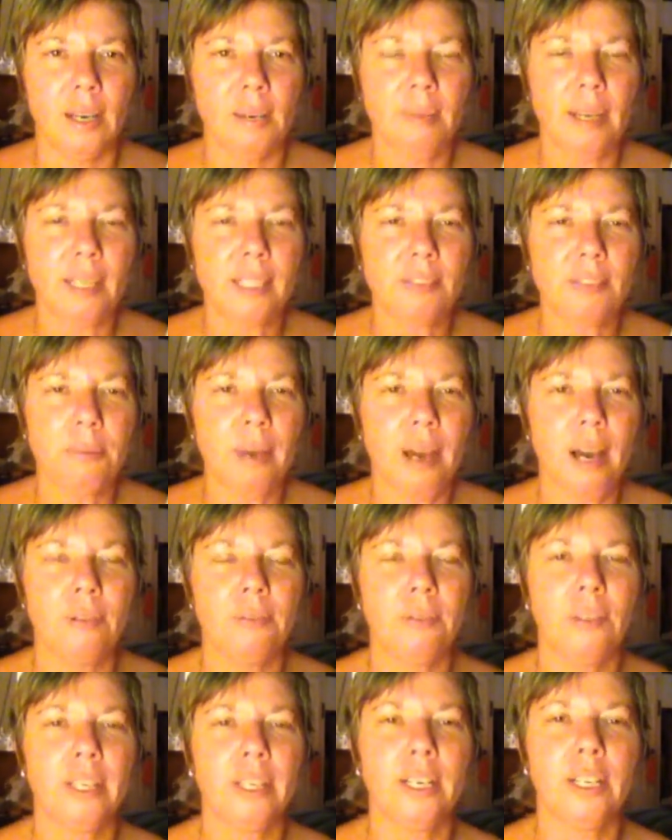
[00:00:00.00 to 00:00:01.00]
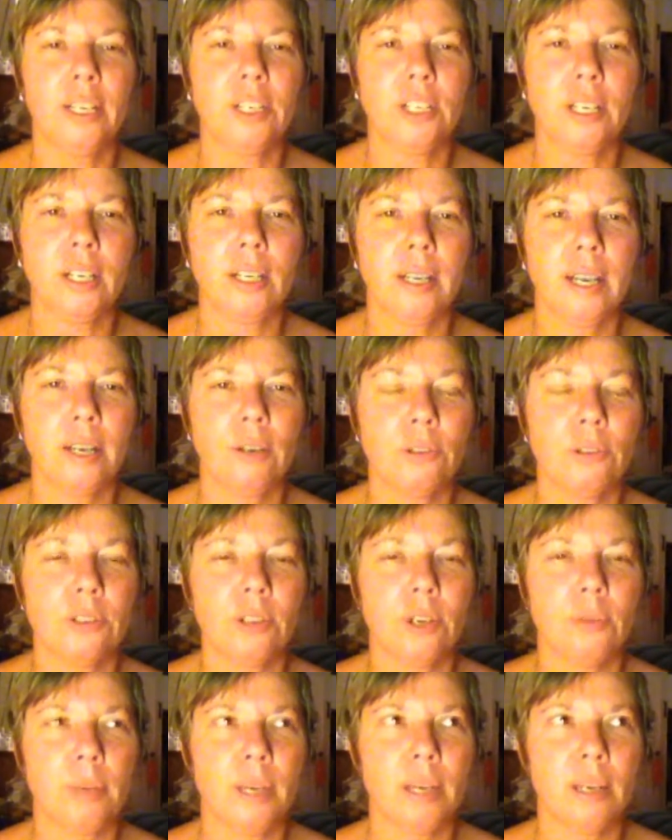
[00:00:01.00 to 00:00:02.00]
massive powerful energy, and
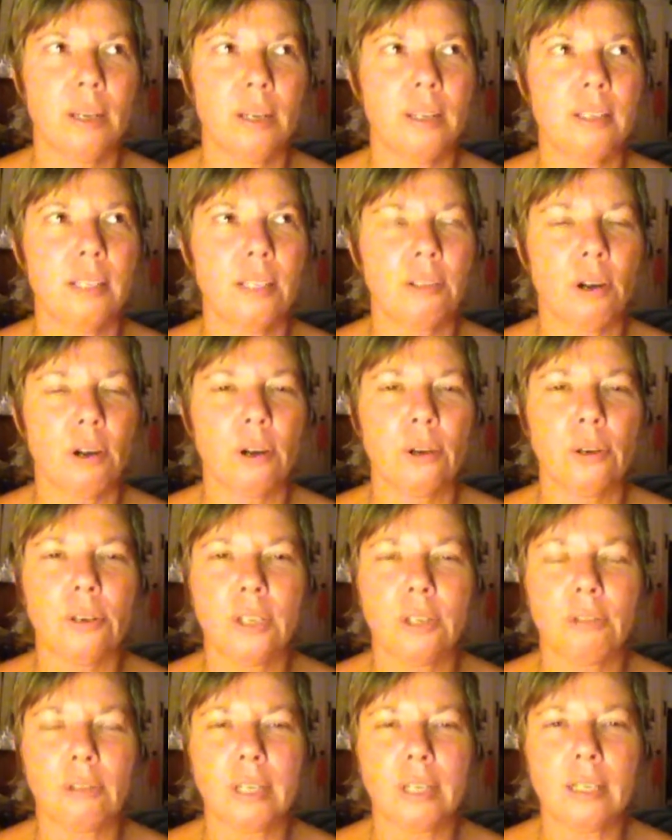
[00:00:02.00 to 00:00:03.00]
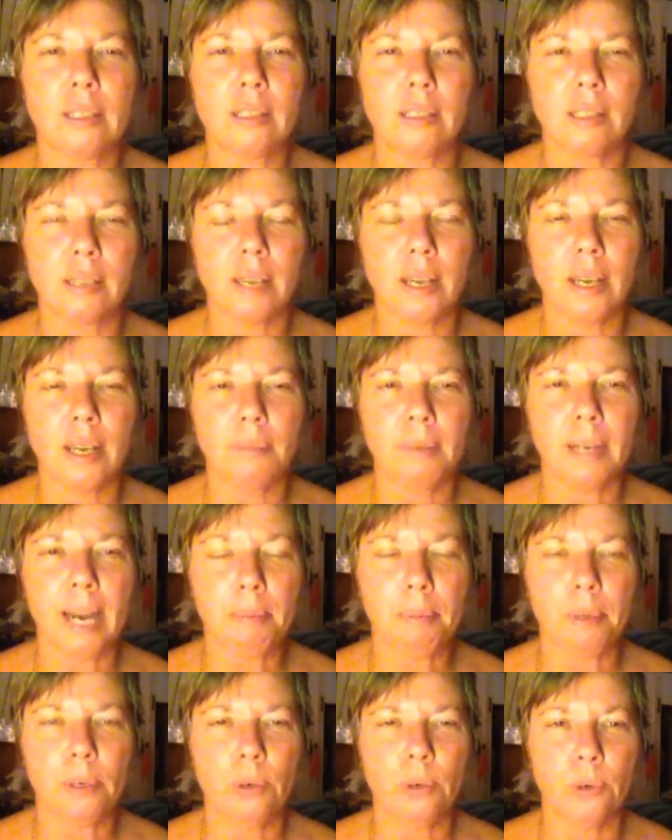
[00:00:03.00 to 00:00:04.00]
also being at 0 degrees
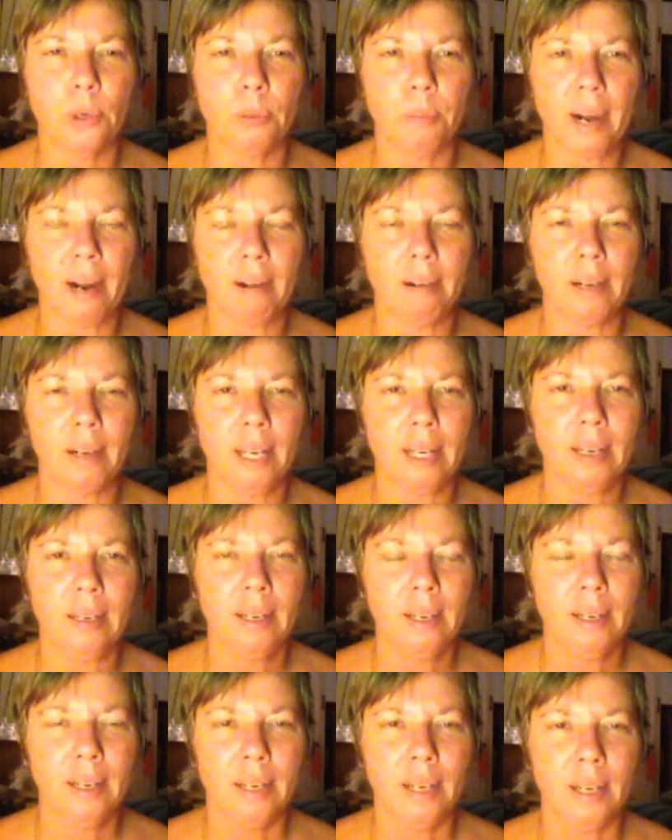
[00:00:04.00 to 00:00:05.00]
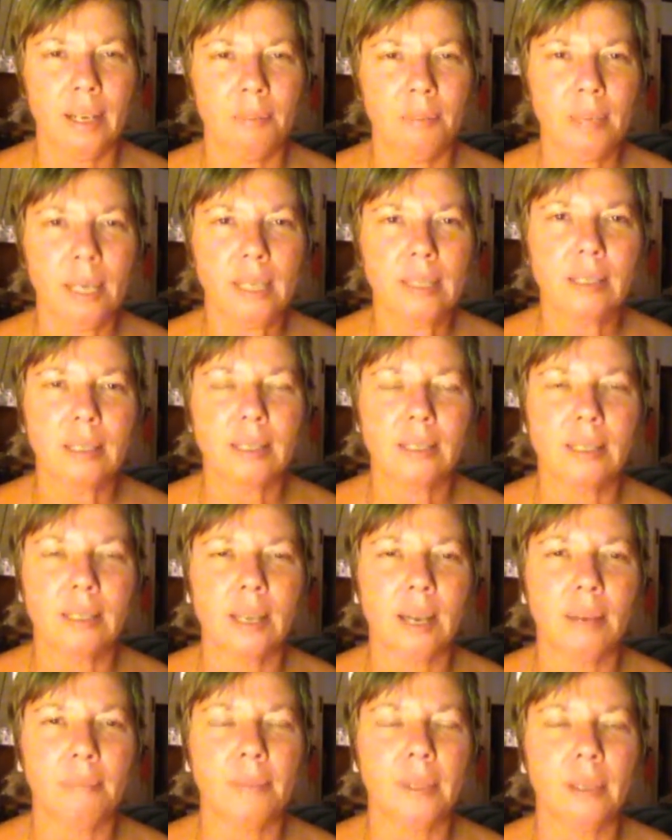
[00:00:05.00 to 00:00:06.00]
Capricorn, apparently it means that
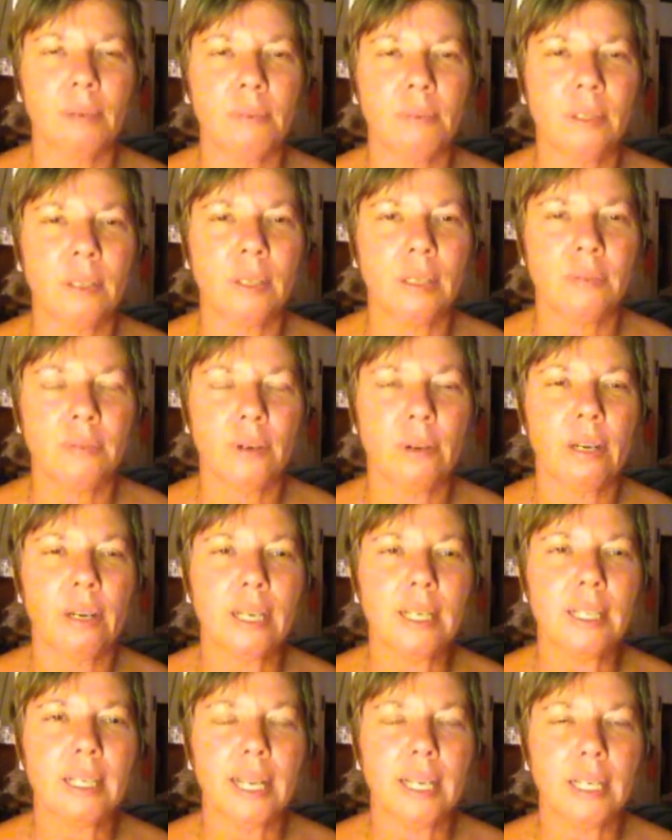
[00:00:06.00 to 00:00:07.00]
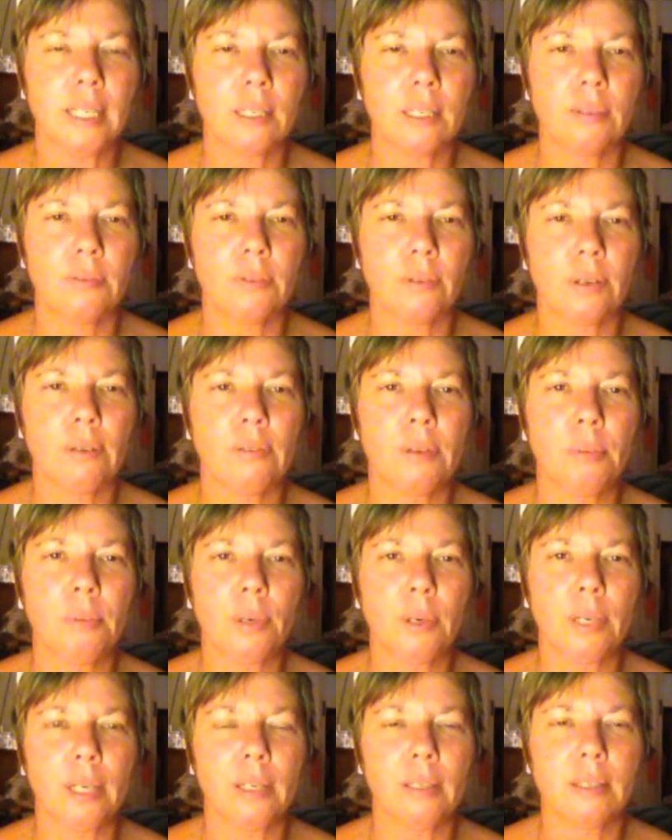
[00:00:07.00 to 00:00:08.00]
it's very intense for
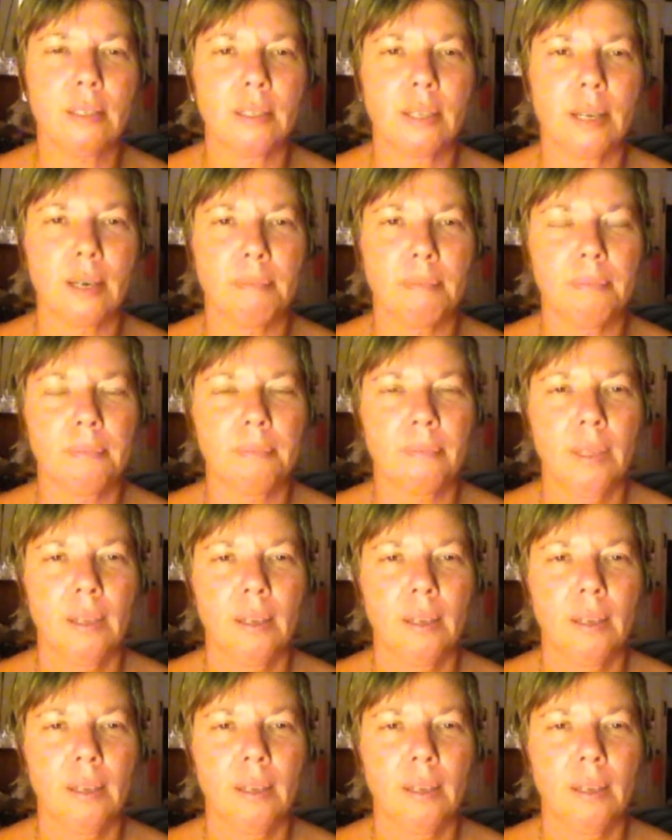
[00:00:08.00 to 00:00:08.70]
everybody. It's been,